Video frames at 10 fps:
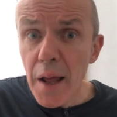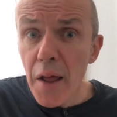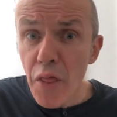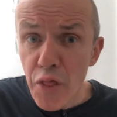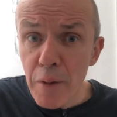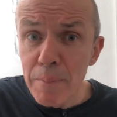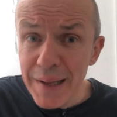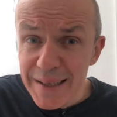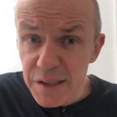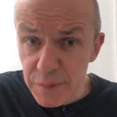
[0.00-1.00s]
the
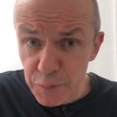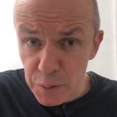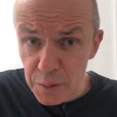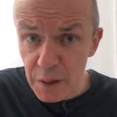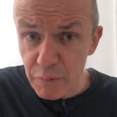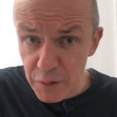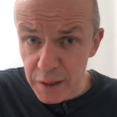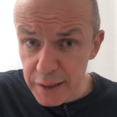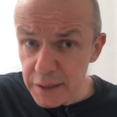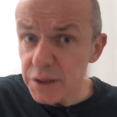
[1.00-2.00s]
peaceful
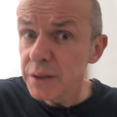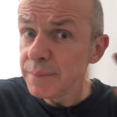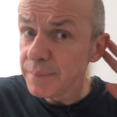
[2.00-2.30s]
village,